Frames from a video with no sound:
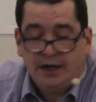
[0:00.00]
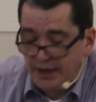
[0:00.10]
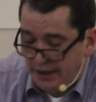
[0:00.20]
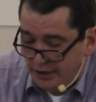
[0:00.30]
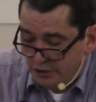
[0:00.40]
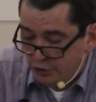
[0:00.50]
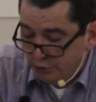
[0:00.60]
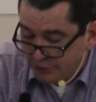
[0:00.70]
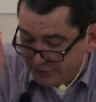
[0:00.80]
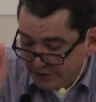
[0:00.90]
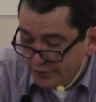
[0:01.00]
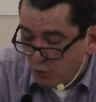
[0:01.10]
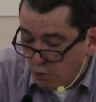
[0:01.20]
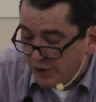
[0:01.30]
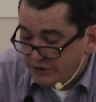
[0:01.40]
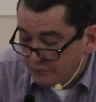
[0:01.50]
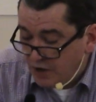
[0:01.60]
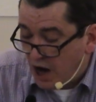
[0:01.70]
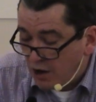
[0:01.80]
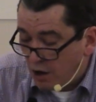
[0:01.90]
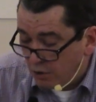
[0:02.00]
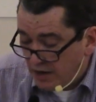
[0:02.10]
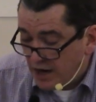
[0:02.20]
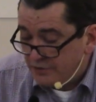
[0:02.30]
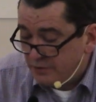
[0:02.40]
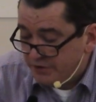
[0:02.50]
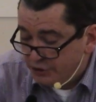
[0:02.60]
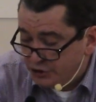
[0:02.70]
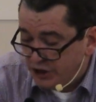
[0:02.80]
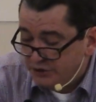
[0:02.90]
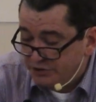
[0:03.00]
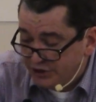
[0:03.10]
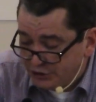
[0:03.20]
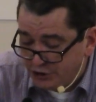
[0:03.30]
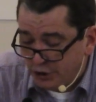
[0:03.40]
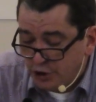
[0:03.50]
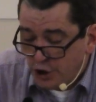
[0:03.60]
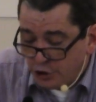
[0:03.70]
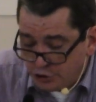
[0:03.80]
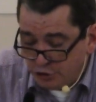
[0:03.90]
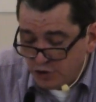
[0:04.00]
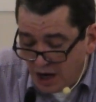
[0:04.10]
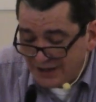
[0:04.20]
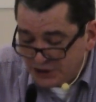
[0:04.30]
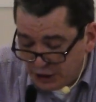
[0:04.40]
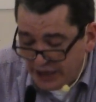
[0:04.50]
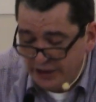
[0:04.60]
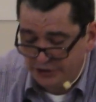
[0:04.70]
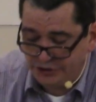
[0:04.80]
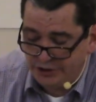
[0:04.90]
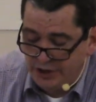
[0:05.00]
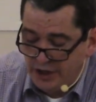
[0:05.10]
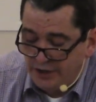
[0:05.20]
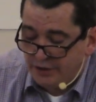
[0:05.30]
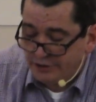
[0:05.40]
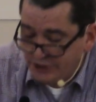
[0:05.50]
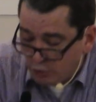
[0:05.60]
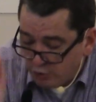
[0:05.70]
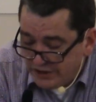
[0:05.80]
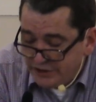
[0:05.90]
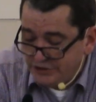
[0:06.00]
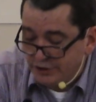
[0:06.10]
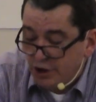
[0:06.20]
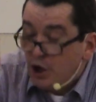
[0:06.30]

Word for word: and who see the warnings of God all around them in His judgments, yet still do not change. There is a reason